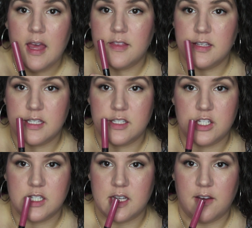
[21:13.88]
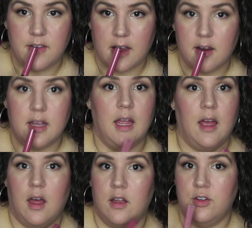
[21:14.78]
This is just a very
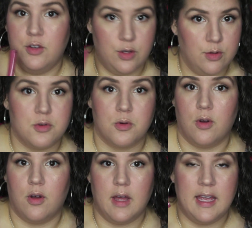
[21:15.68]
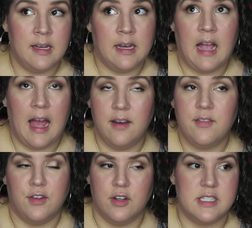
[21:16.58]
neutral, it kind
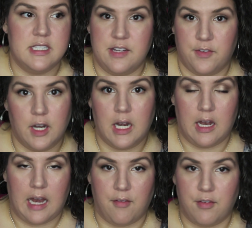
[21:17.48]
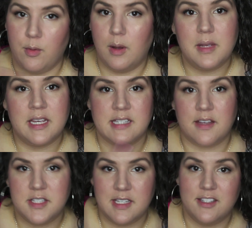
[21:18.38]
of looks different on everyone because
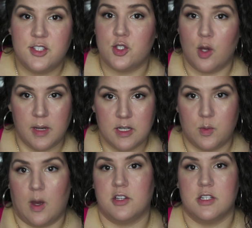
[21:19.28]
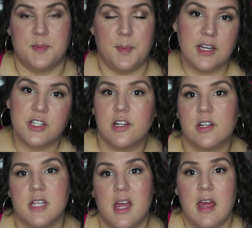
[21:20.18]
I've seen so many swatches,
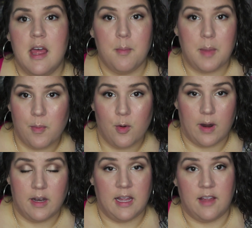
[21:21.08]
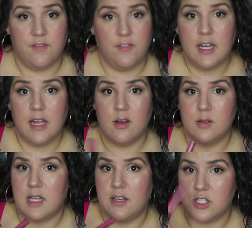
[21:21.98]
pictures, people wearing it in
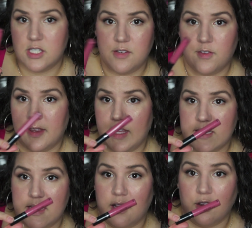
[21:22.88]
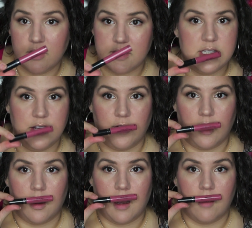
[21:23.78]
videos and just different things, and it looks
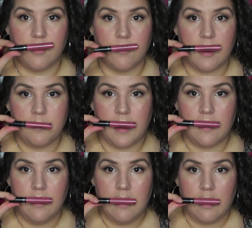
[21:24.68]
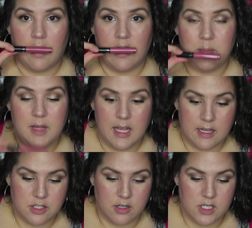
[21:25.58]
different on everyone. But on me,
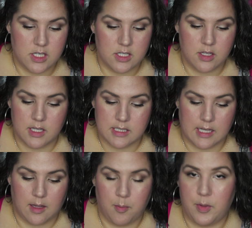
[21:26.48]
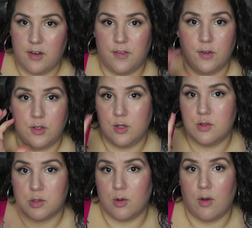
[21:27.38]
it turns into this like beautiful
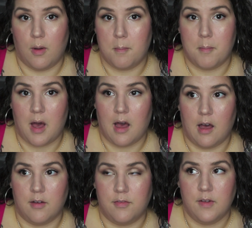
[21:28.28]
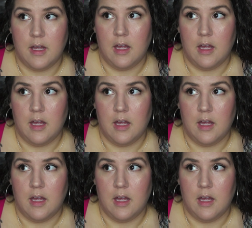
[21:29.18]
neutral mauve,